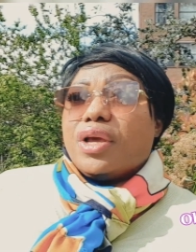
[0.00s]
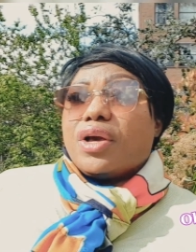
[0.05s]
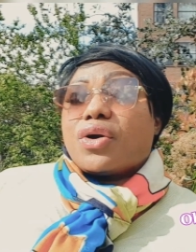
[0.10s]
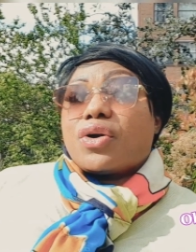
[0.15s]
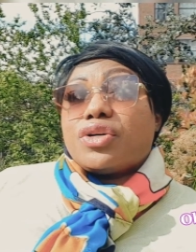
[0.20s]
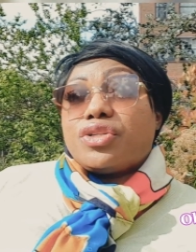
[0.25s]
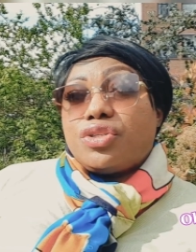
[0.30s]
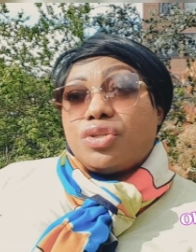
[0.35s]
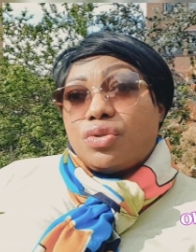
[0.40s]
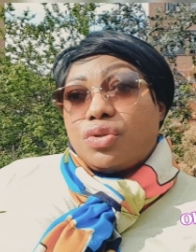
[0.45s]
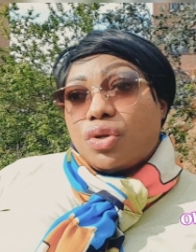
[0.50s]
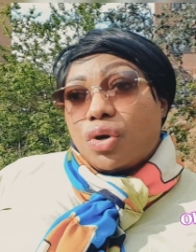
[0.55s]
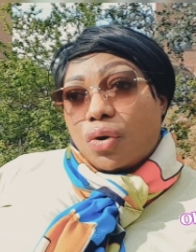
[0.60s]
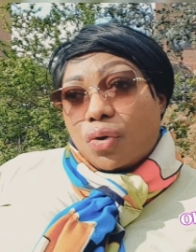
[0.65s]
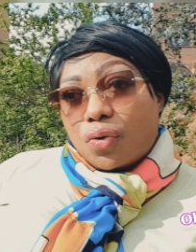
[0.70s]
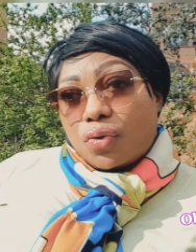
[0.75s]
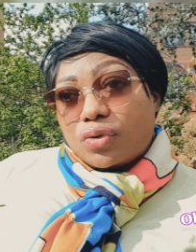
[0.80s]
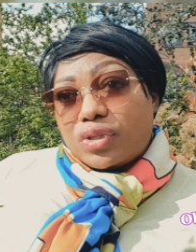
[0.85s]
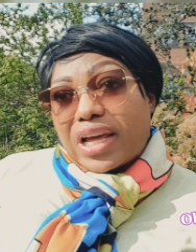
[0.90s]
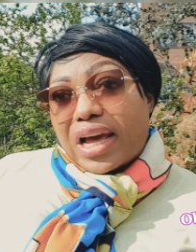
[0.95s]
Because you
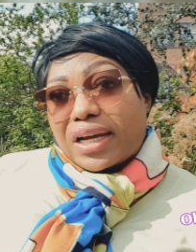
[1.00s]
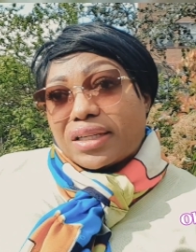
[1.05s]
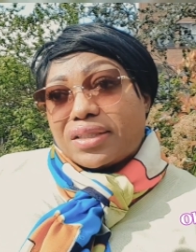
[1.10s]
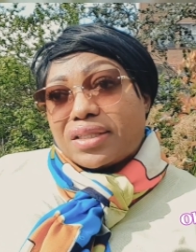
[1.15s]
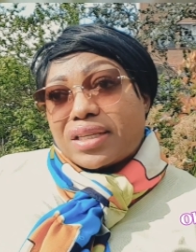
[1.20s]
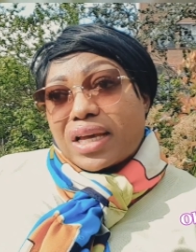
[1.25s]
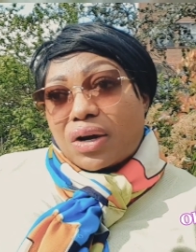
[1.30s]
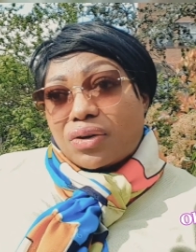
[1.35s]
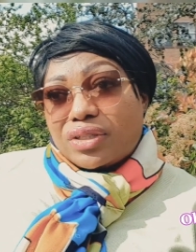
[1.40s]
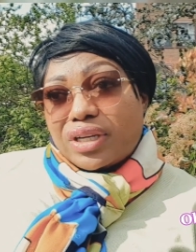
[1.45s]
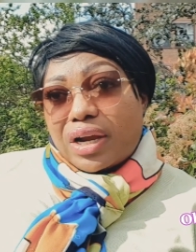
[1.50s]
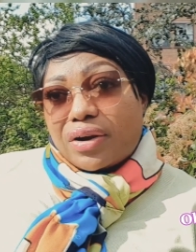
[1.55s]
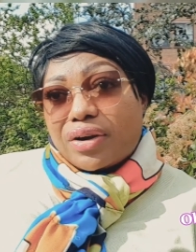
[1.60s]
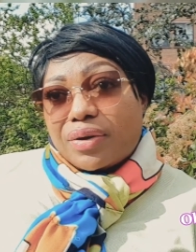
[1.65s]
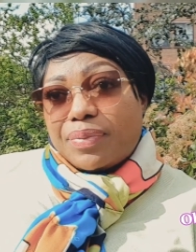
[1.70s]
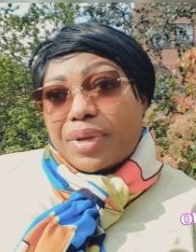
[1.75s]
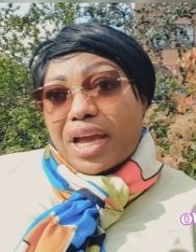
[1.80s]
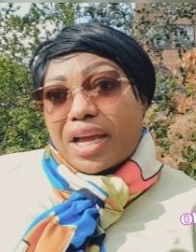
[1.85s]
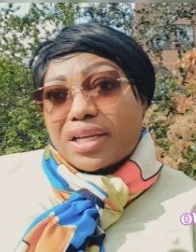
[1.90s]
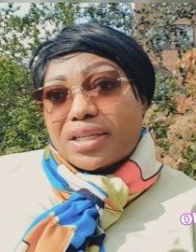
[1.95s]
know that Saudi
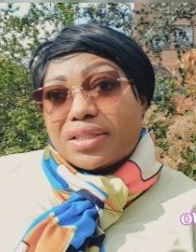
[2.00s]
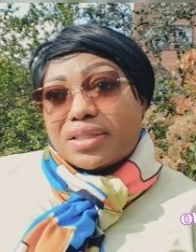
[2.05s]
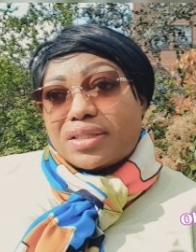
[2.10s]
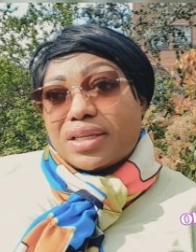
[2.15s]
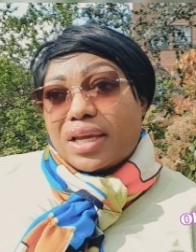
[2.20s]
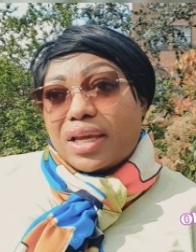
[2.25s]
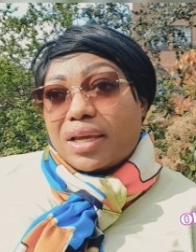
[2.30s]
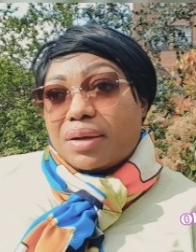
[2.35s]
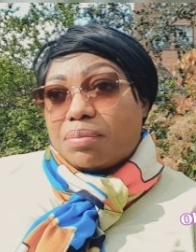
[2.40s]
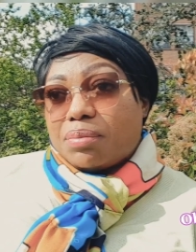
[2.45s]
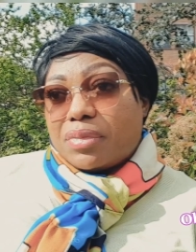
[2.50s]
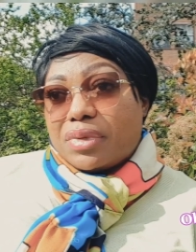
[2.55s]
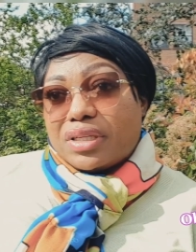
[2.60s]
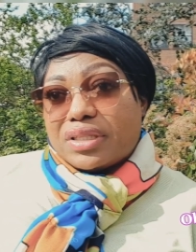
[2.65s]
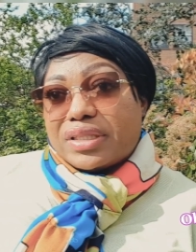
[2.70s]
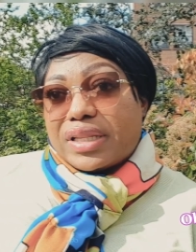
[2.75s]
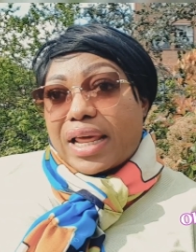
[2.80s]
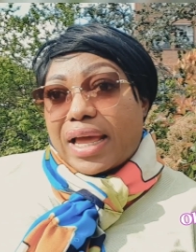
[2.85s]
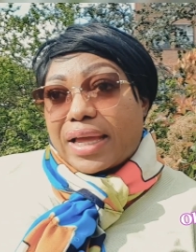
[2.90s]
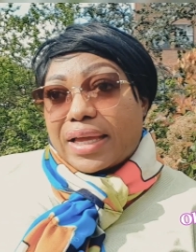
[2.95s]
Arabia is an
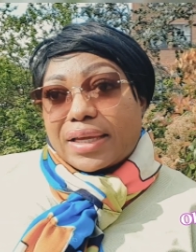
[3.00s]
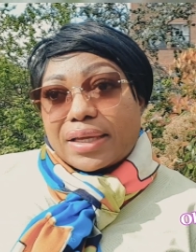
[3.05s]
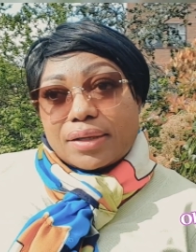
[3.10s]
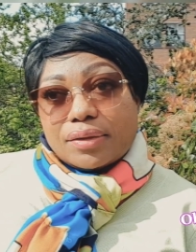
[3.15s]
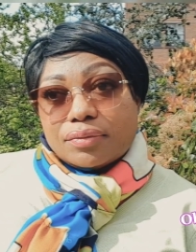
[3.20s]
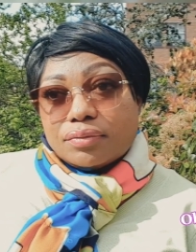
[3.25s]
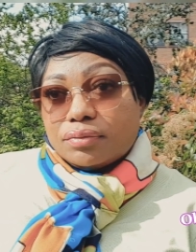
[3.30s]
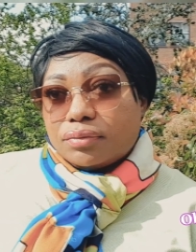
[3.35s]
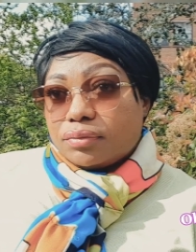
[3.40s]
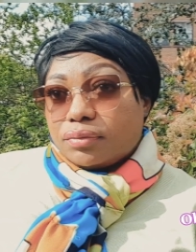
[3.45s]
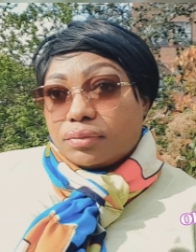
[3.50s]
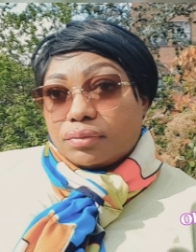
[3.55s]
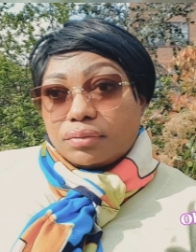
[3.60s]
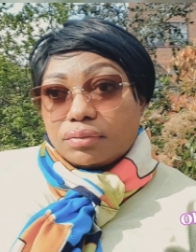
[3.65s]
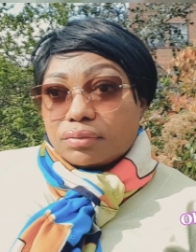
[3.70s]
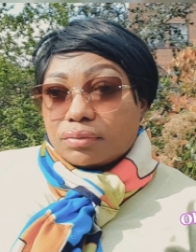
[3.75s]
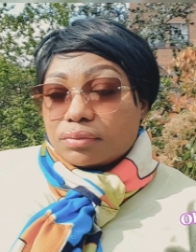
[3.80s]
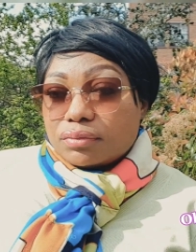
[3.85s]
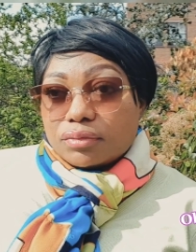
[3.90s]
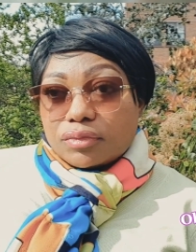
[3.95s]

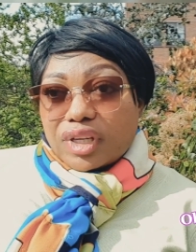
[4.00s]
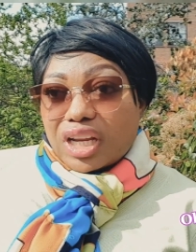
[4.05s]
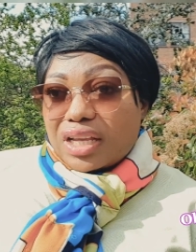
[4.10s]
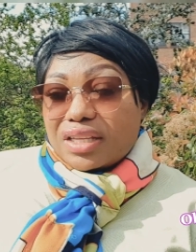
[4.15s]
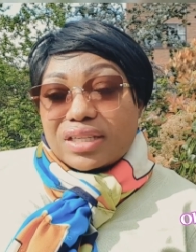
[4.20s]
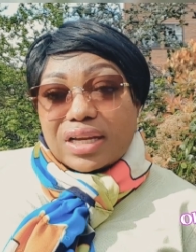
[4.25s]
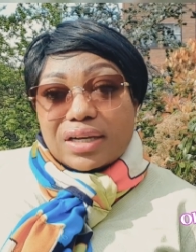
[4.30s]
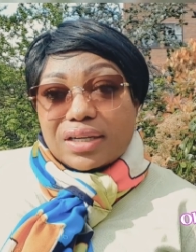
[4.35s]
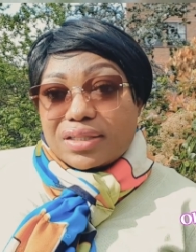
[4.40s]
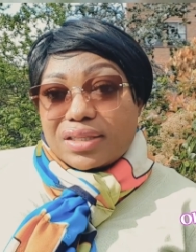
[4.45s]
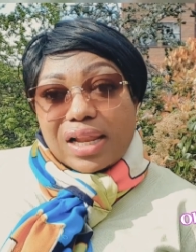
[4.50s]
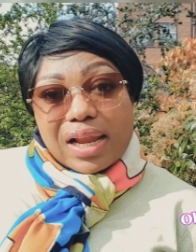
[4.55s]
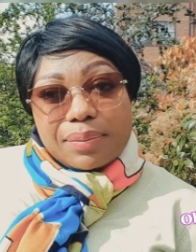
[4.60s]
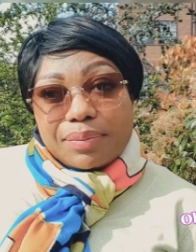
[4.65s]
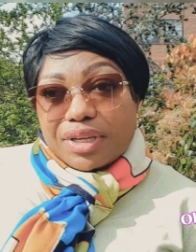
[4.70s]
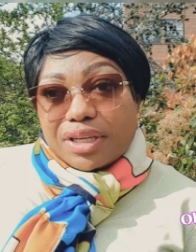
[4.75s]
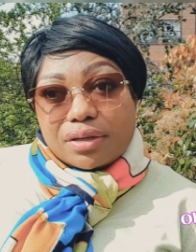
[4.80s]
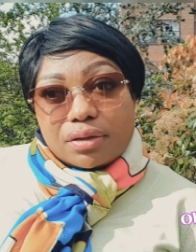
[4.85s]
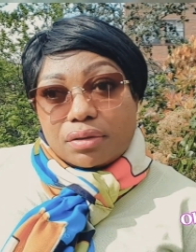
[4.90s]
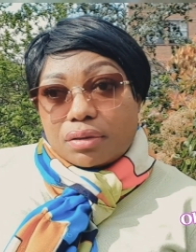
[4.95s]

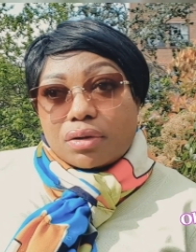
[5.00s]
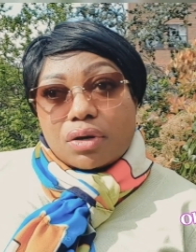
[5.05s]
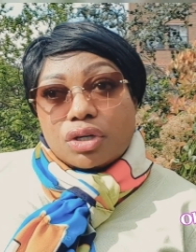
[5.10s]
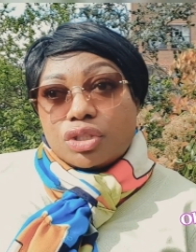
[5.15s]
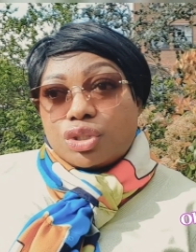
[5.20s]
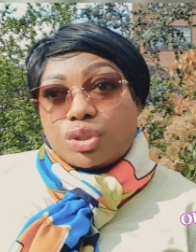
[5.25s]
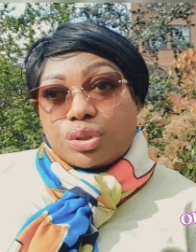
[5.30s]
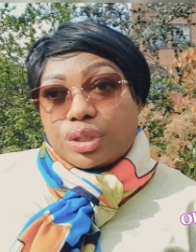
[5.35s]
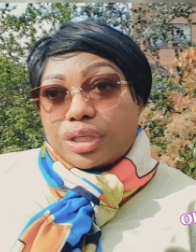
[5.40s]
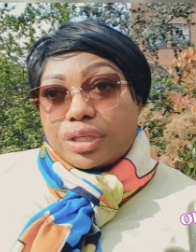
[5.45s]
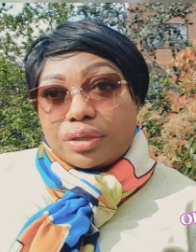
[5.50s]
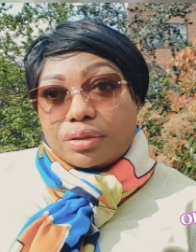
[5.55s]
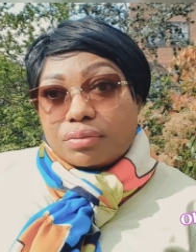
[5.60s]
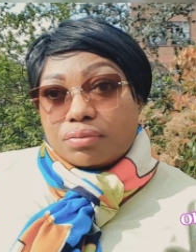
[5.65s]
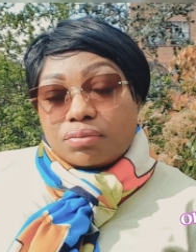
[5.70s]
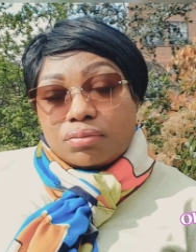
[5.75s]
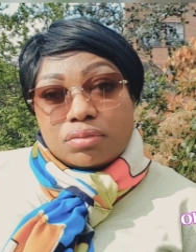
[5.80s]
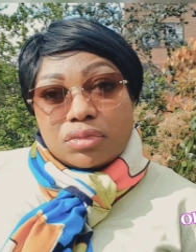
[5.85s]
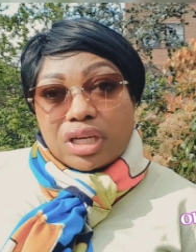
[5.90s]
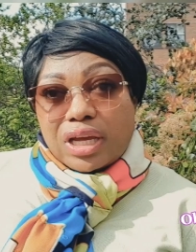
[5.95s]
Islamic country.
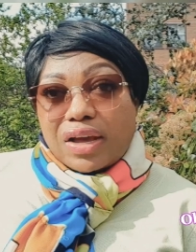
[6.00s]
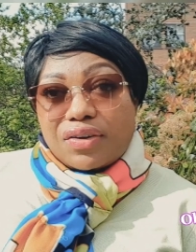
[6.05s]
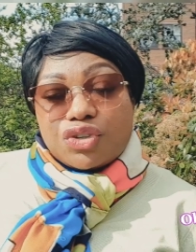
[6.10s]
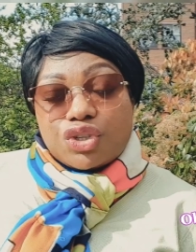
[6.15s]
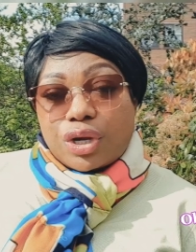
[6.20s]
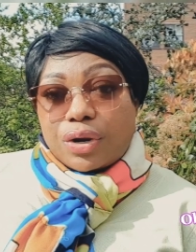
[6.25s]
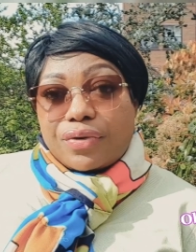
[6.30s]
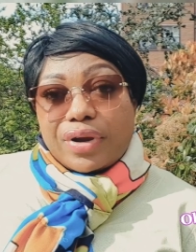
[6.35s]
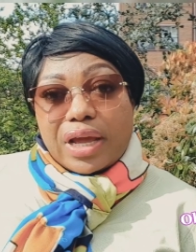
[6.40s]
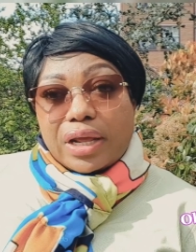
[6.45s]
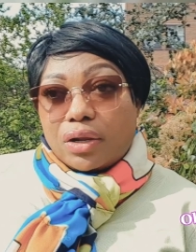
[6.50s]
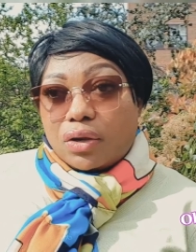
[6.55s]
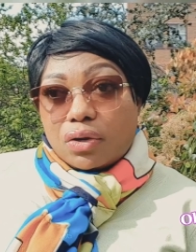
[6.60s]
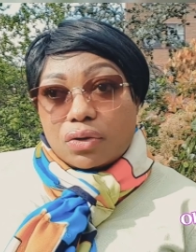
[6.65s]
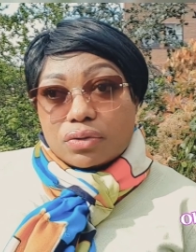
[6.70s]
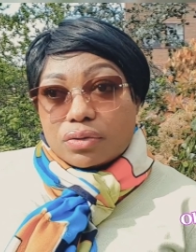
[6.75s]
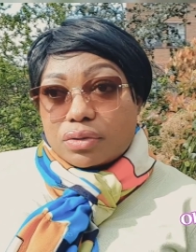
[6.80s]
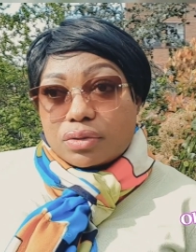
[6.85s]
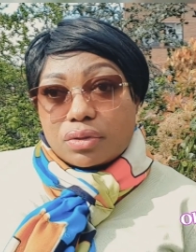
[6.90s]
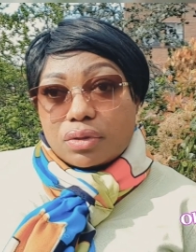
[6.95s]
They have Sharia
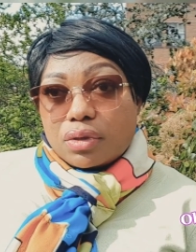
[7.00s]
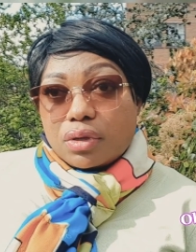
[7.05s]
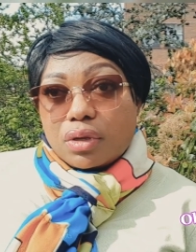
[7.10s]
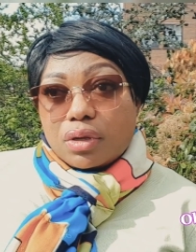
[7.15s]
laws.